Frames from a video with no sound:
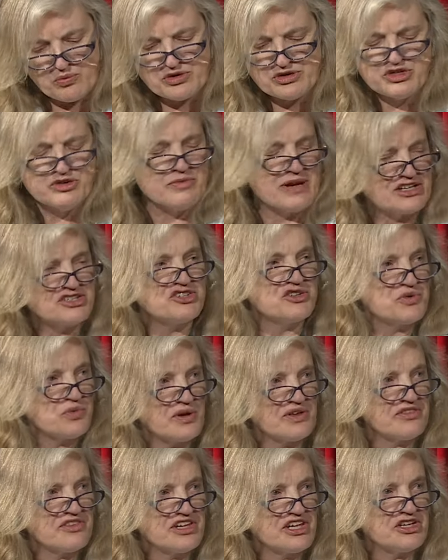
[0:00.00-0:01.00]
you mentioned
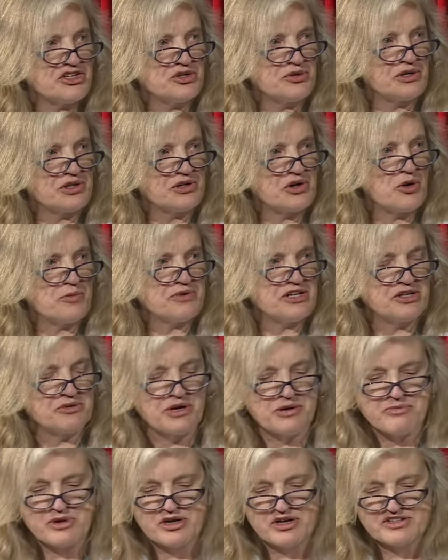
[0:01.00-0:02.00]
one thing in your opening
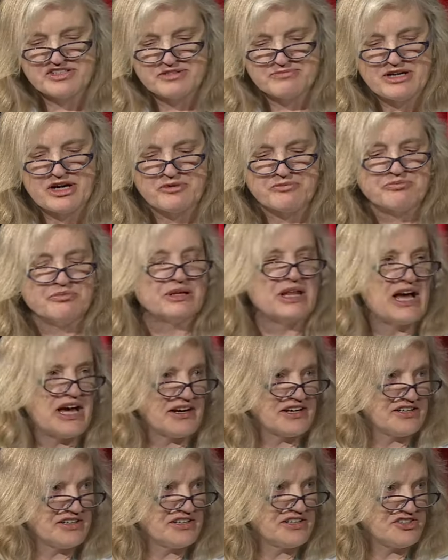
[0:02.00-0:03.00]
remarks about
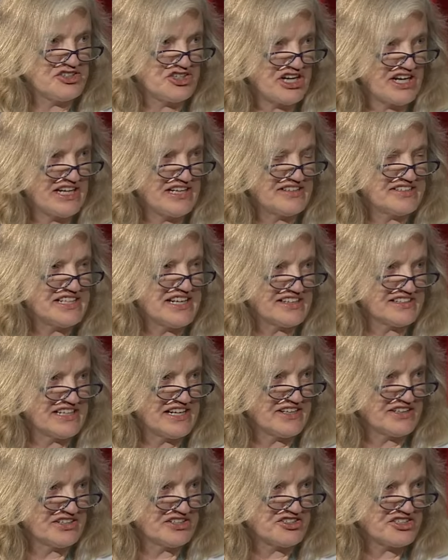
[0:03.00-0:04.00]
blockchain
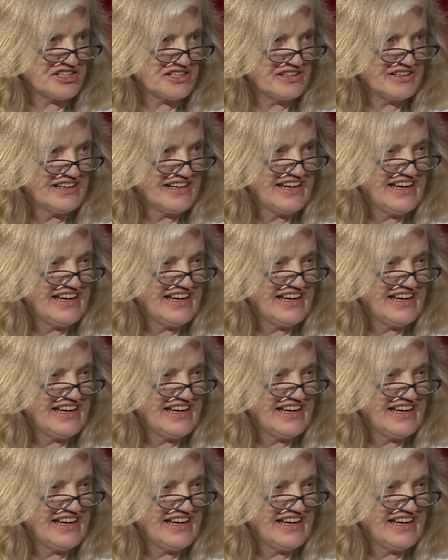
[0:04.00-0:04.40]
technology,